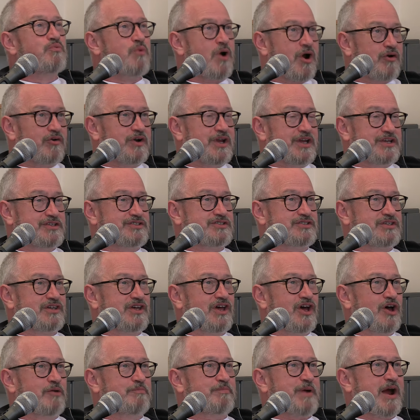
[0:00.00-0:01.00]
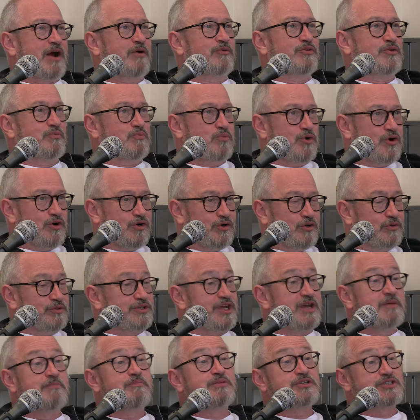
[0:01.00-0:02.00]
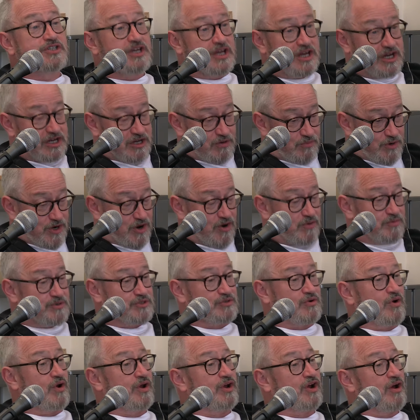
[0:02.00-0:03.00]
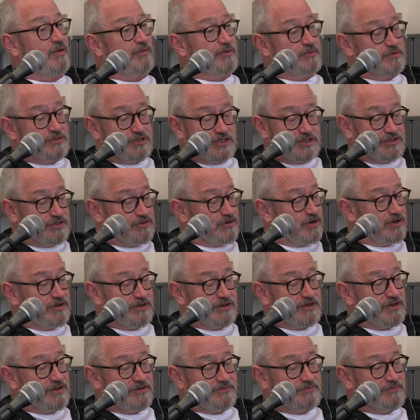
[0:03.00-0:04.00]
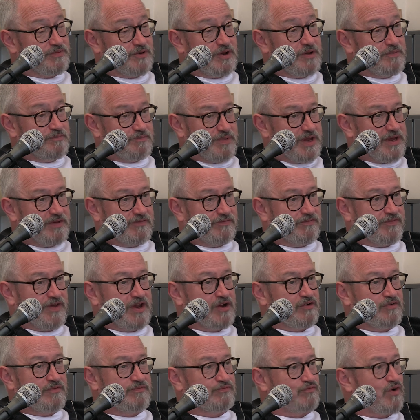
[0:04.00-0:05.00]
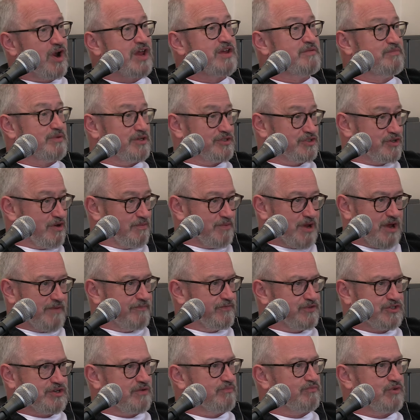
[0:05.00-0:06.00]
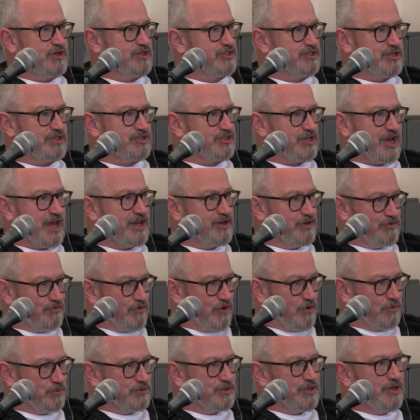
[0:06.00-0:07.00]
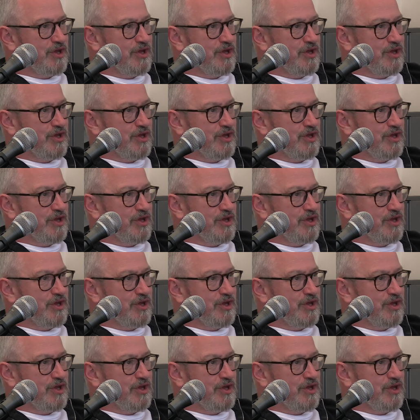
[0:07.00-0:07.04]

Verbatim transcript: worried about the world. In particular, when I was growing up, there was this great, big fear of rabies. Coming, and for some reason, as an eight-year-old, isn't it